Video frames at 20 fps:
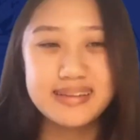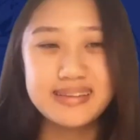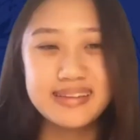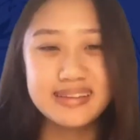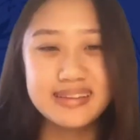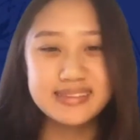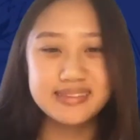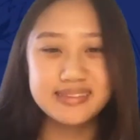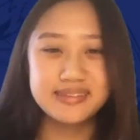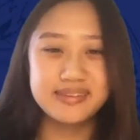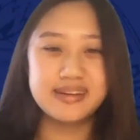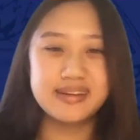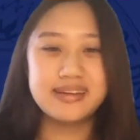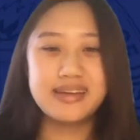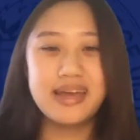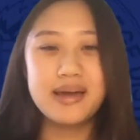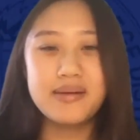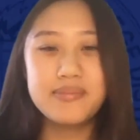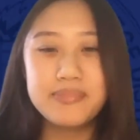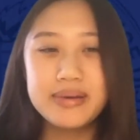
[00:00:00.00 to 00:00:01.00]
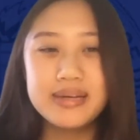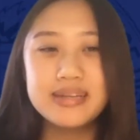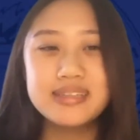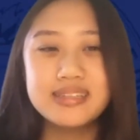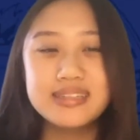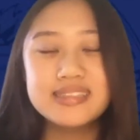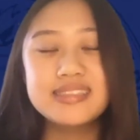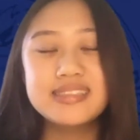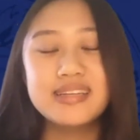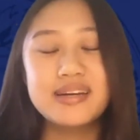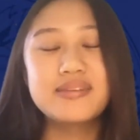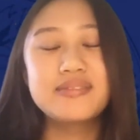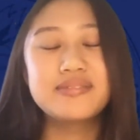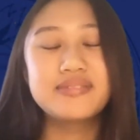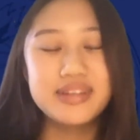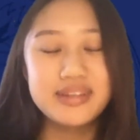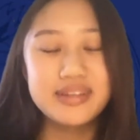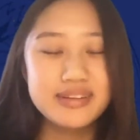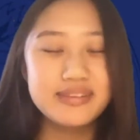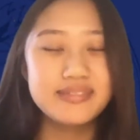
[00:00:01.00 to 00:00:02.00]
That's great. Camping does sound
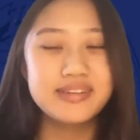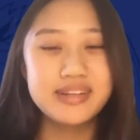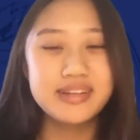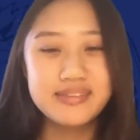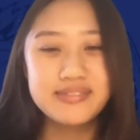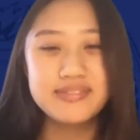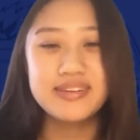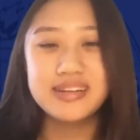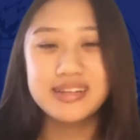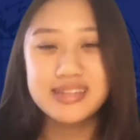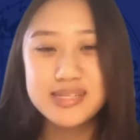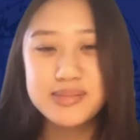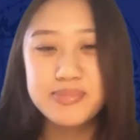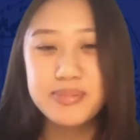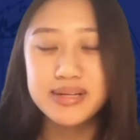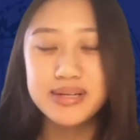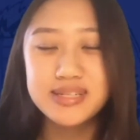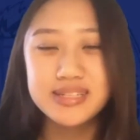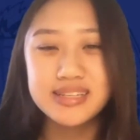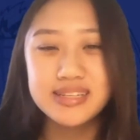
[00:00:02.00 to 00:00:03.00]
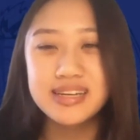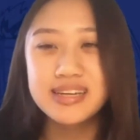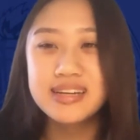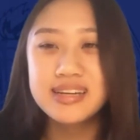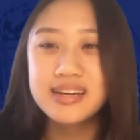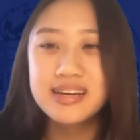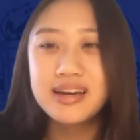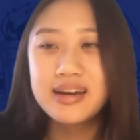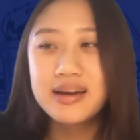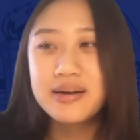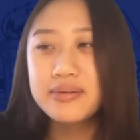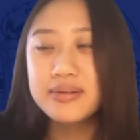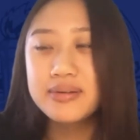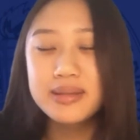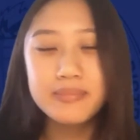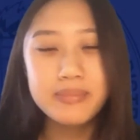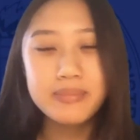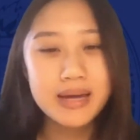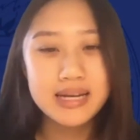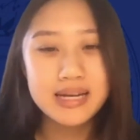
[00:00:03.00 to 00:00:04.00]
very, very fun, especially with the
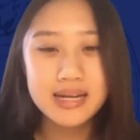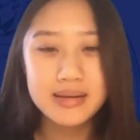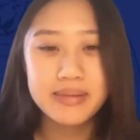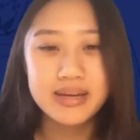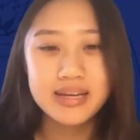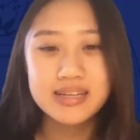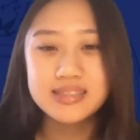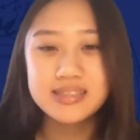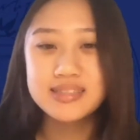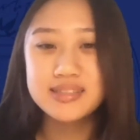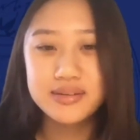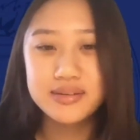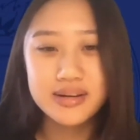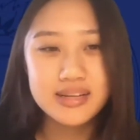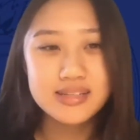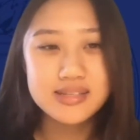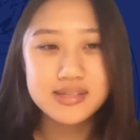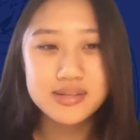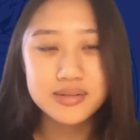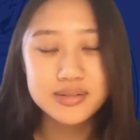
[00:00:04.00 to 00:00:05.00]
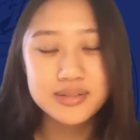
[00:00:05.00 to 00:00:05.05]
pandemic. It's great social